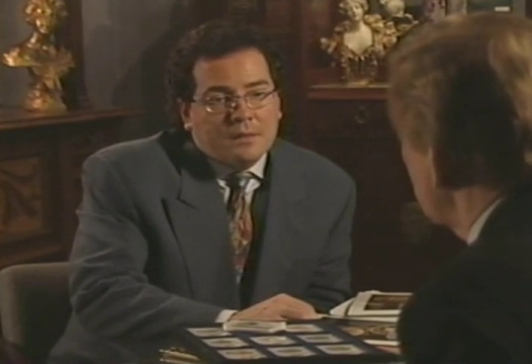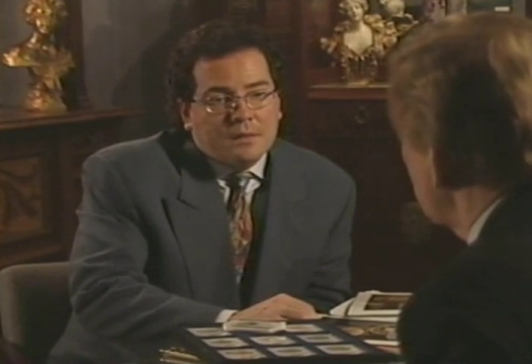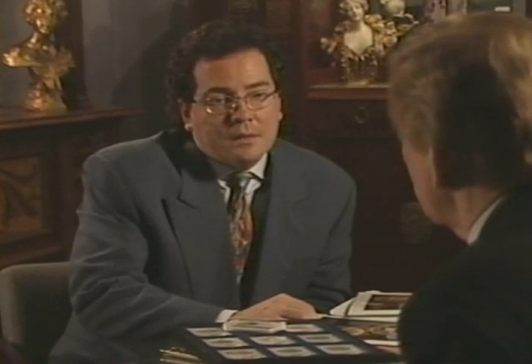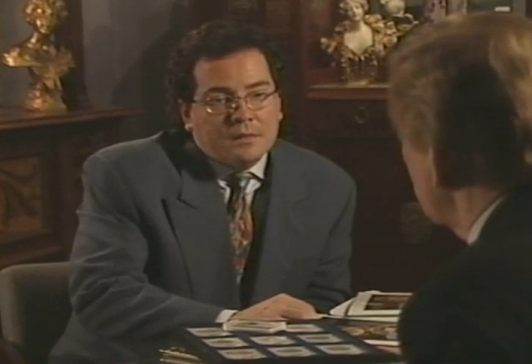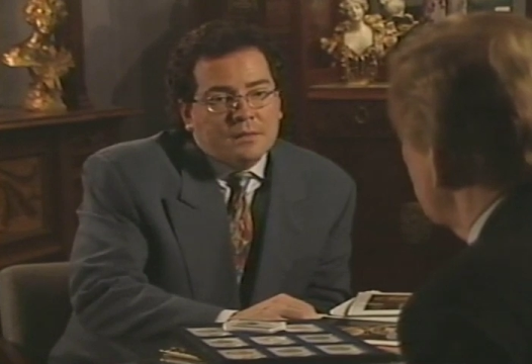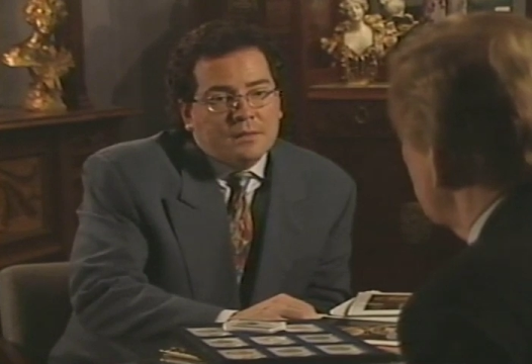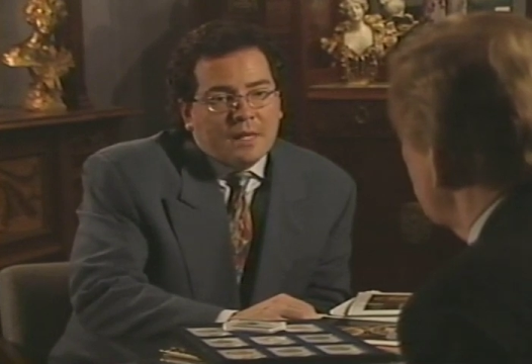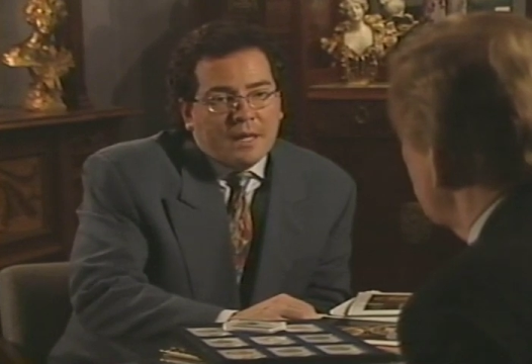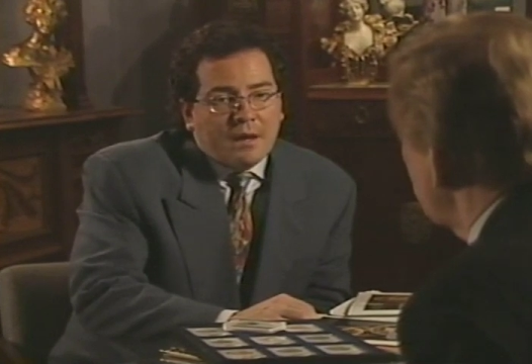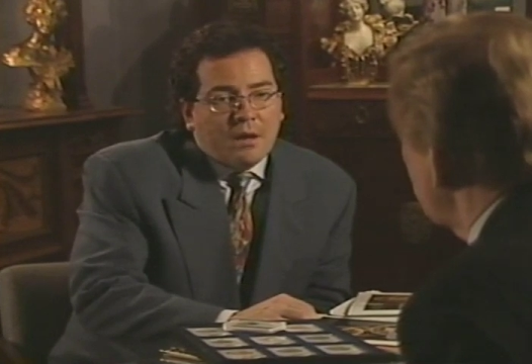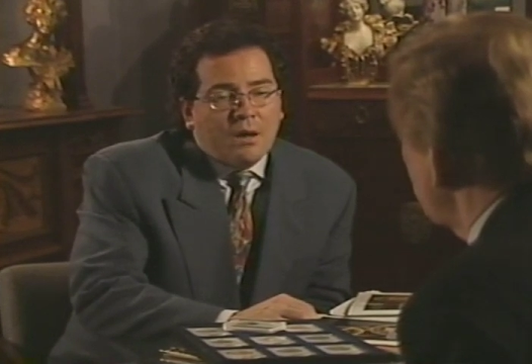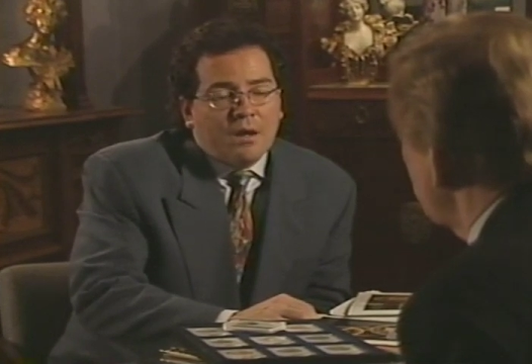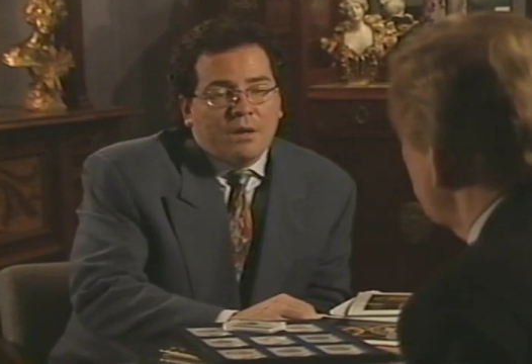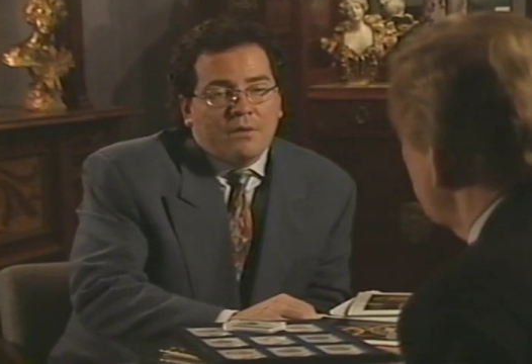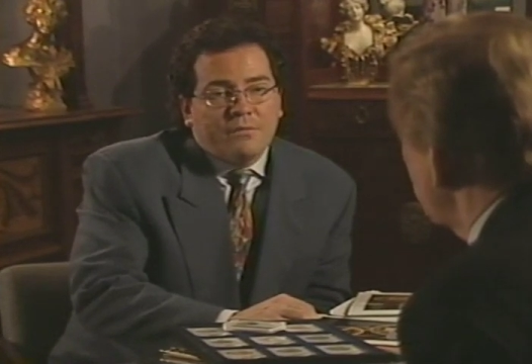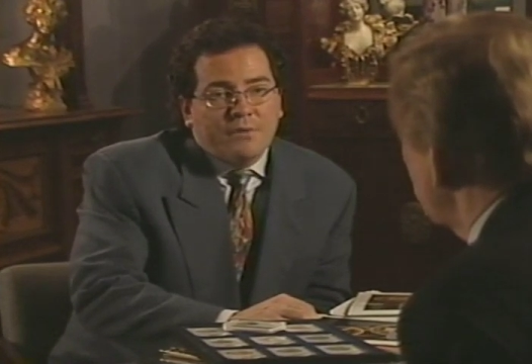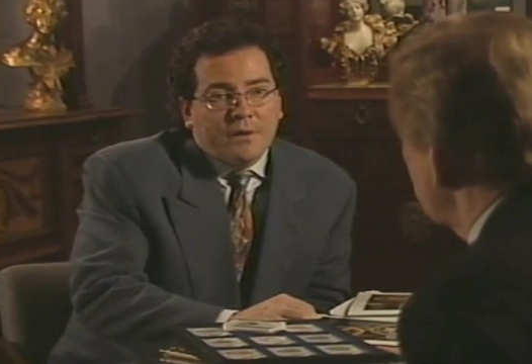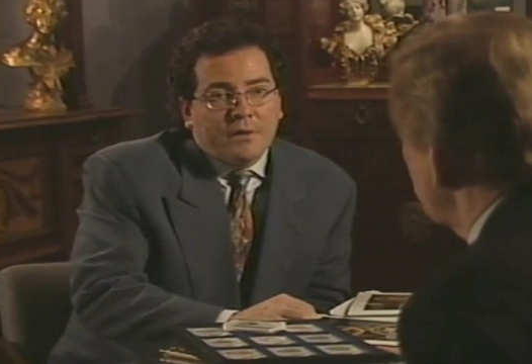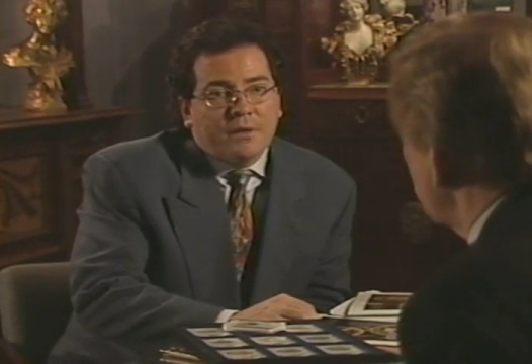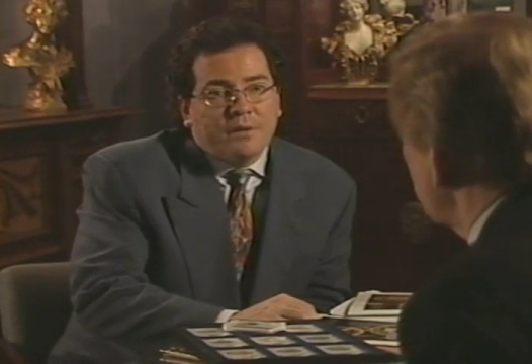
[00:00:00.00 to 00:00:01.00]
they are a
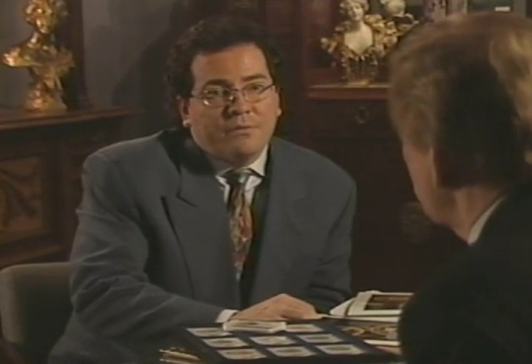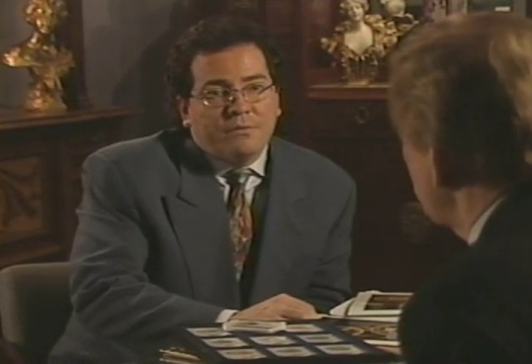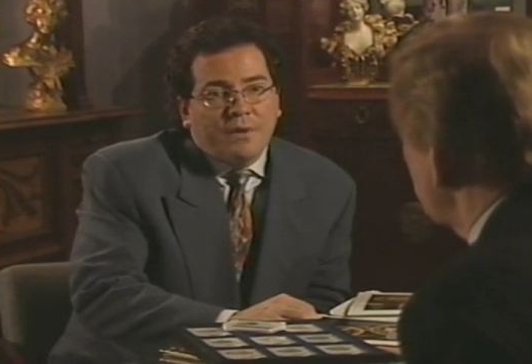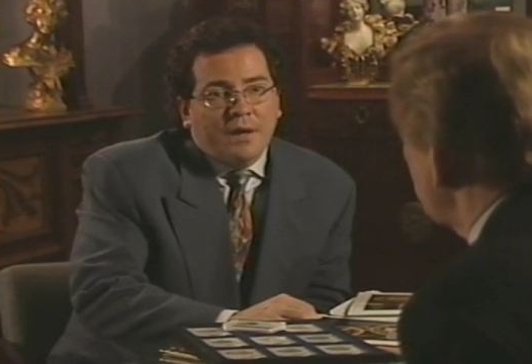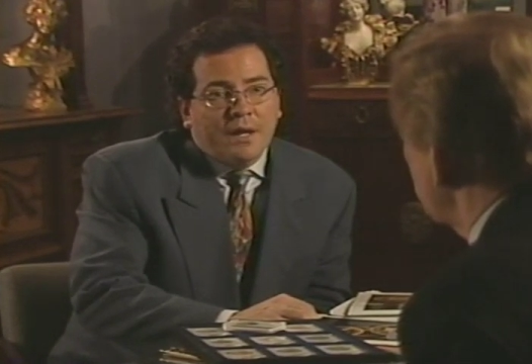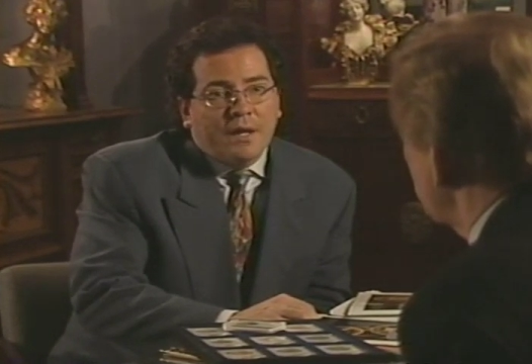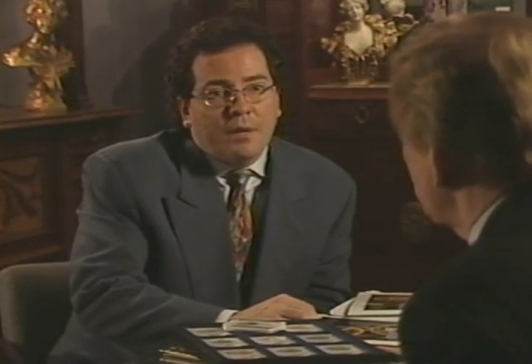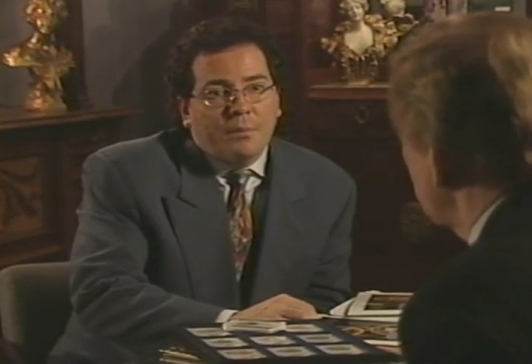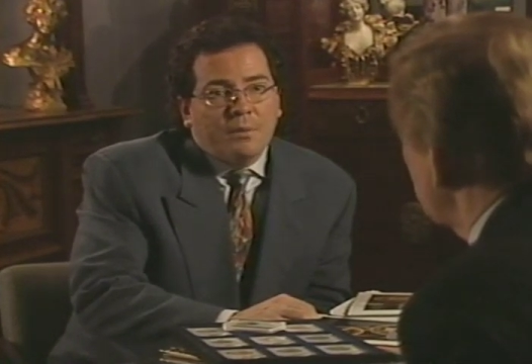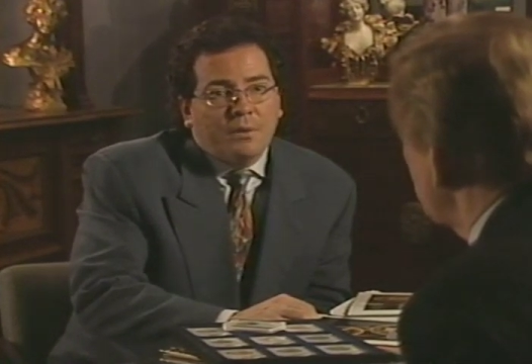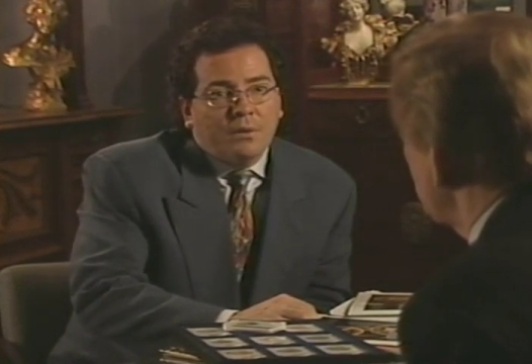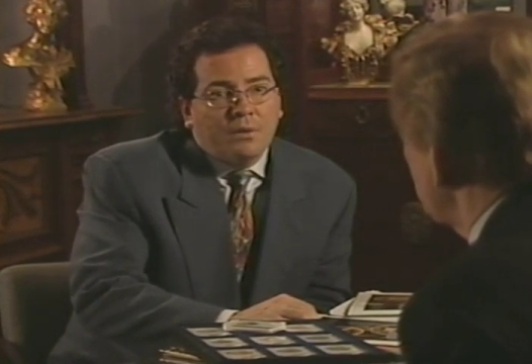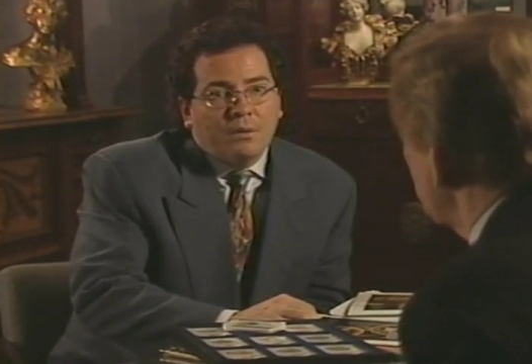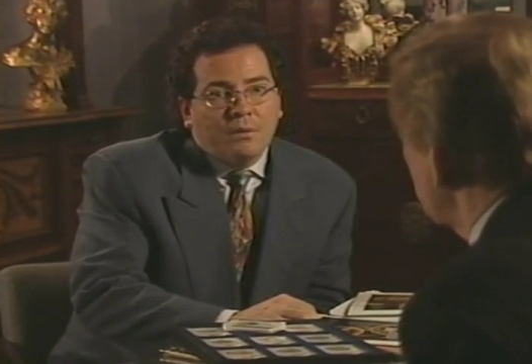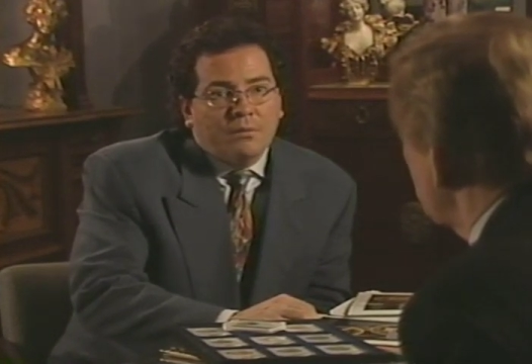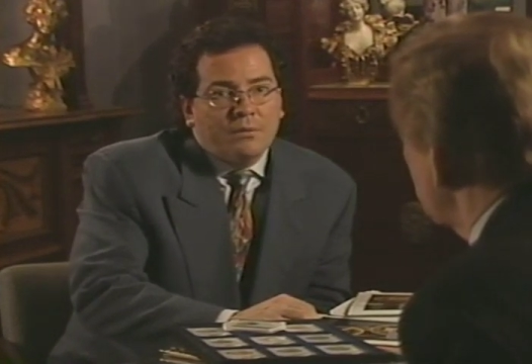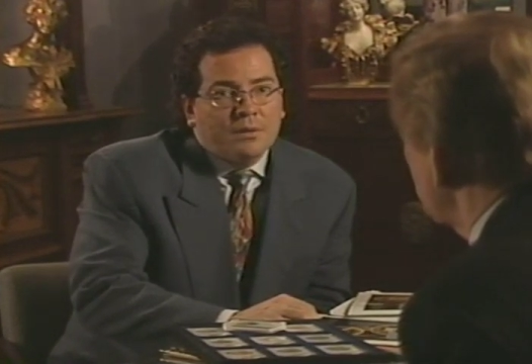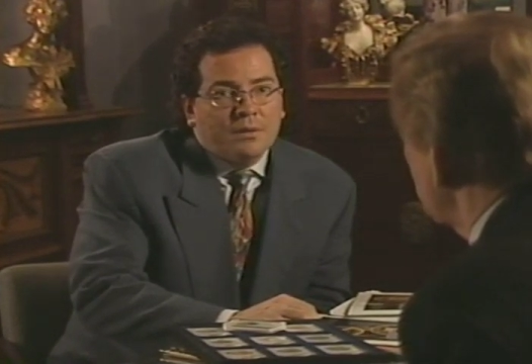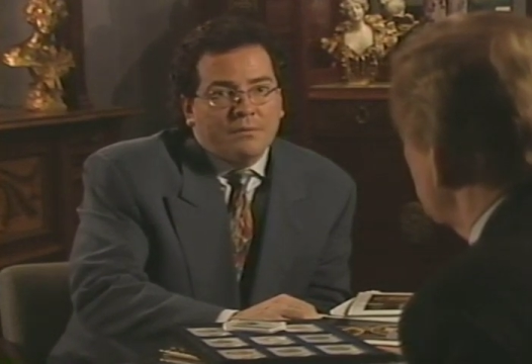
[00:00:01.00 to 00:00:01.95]
very viable